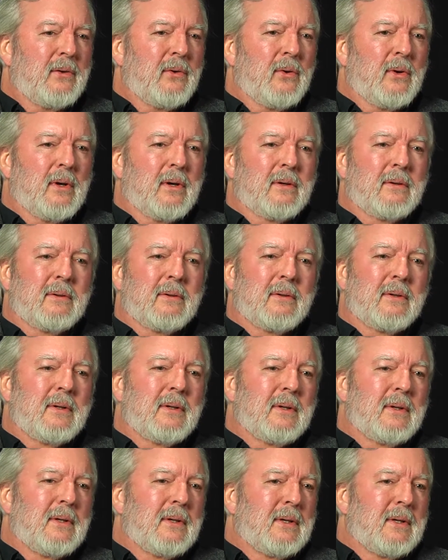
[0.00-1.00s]
or
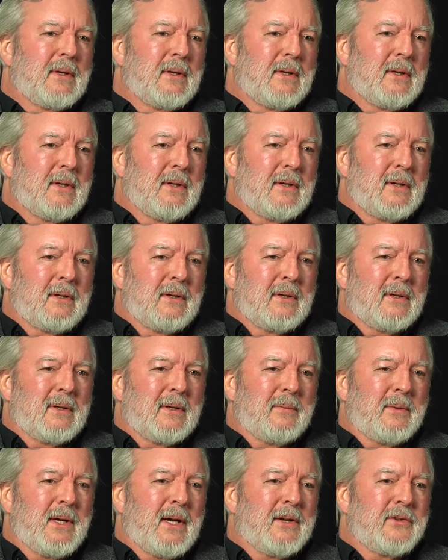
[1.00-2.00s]

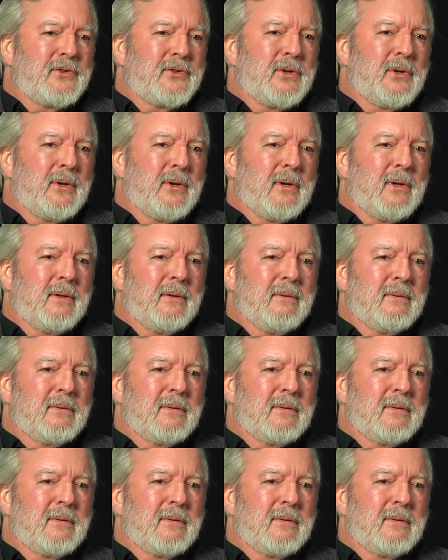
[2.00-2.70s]
I'm not sure.